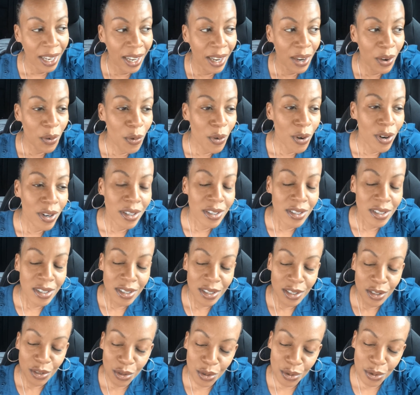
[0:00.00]
I want
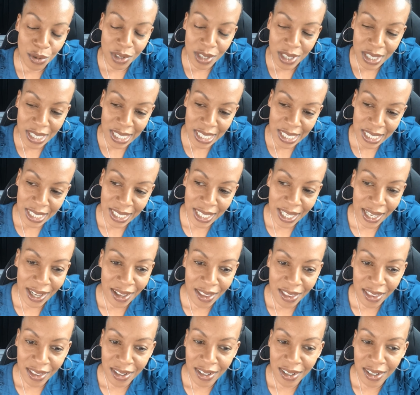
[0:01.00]
us to do this
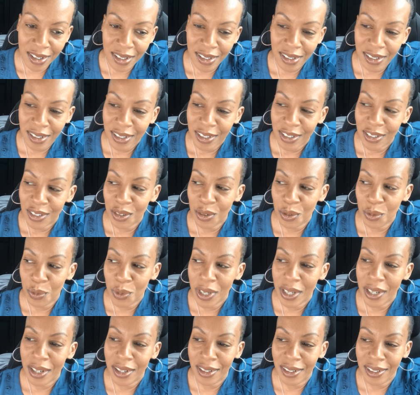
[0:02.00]
together so
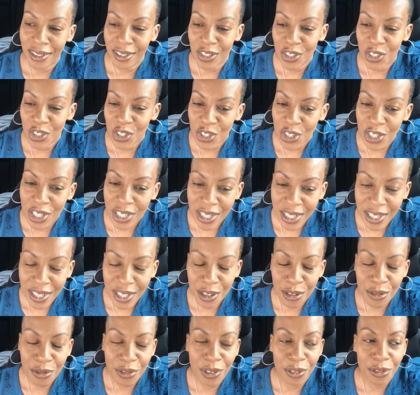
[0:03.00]
we could
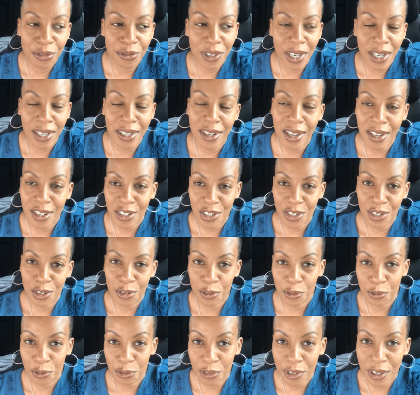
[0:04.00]
achieve
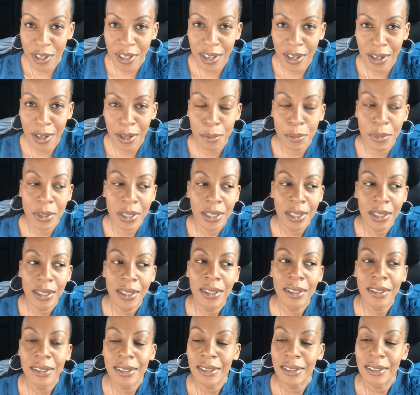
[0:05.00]
financial freedom
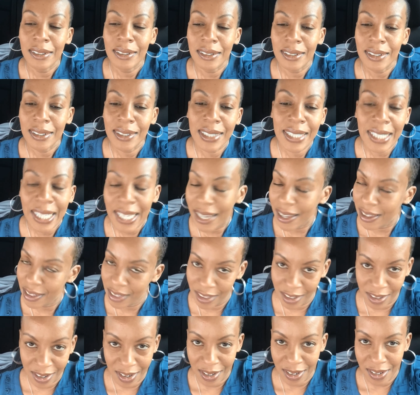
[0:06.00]

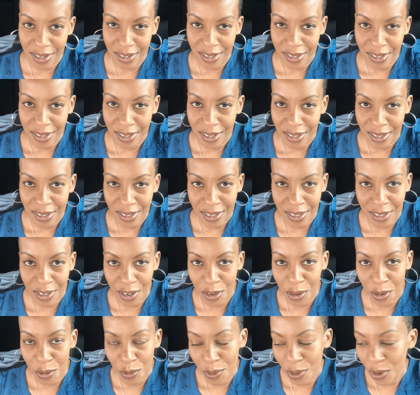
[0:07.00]
together.
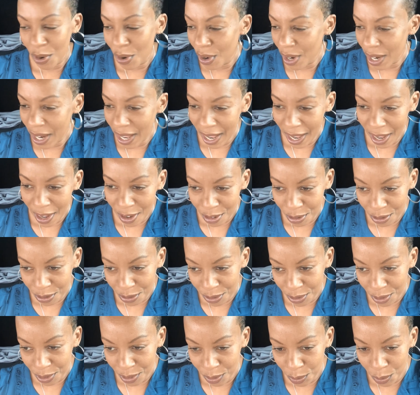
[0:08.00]
So we all have,
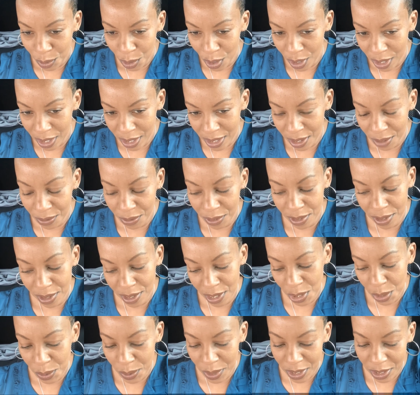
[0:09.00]
we're all in different
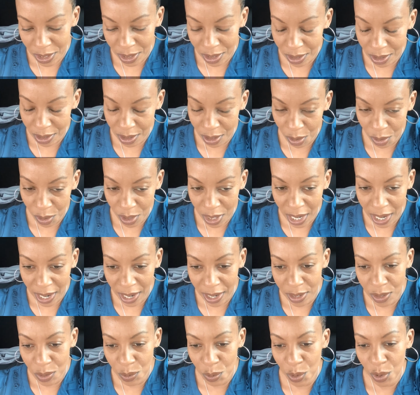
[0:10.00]
situations in our
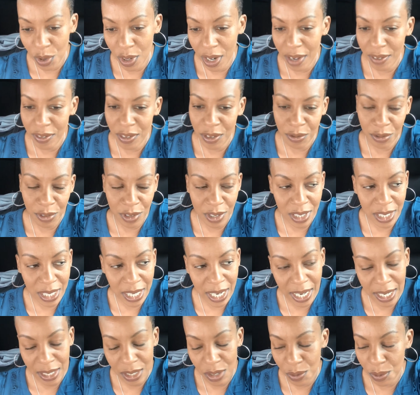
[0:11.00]
lives. We all have different
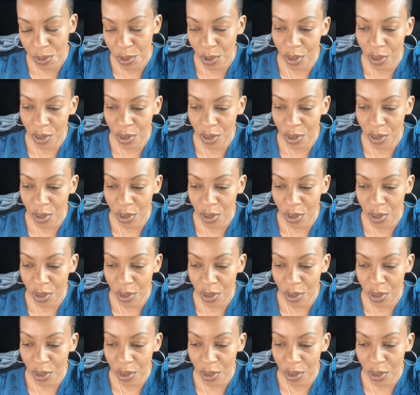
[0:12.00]
debts.